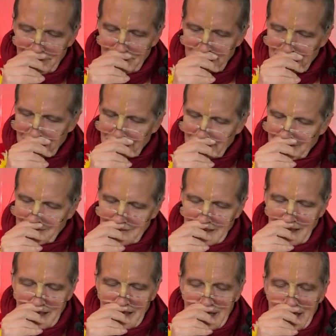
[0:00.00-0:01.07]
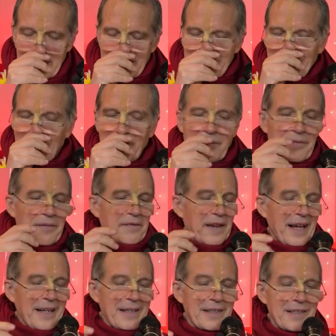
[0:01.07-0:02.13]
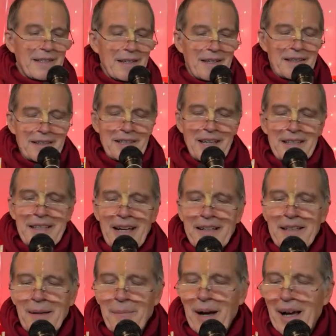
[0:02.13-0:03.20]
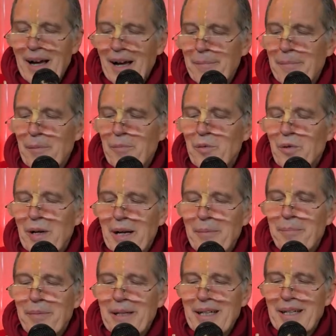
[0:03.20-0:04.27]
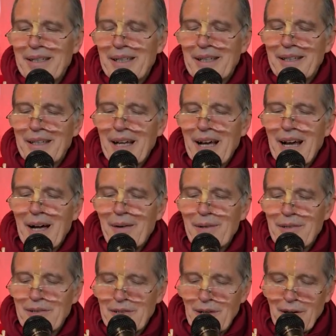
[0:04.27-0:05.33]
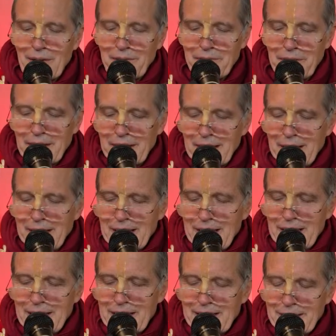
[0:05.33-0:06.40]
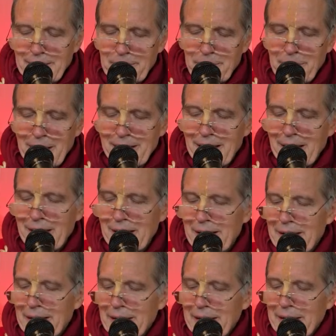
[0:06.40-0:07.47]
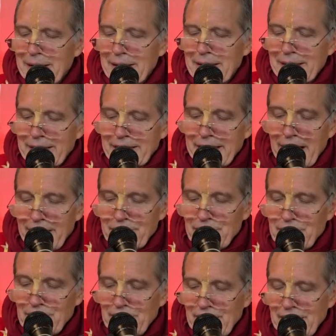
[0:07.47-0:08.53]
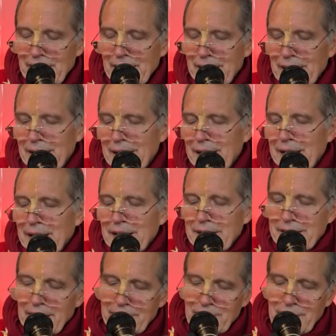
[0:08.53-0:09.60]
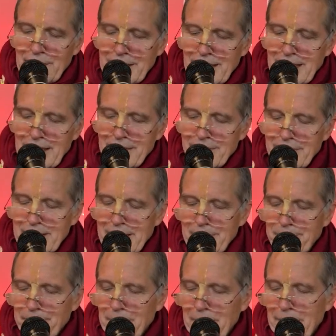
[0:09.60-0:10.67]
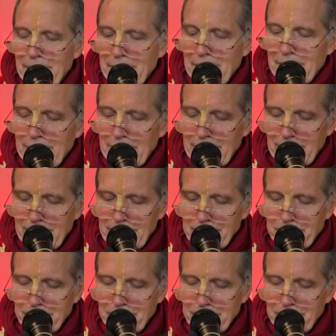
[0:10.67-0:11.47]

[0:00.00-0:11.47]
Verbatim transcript: Mm. So when Chaitanya Mahaprabhu appeared in the house of his mother Sachi, Sachi Devi, uh,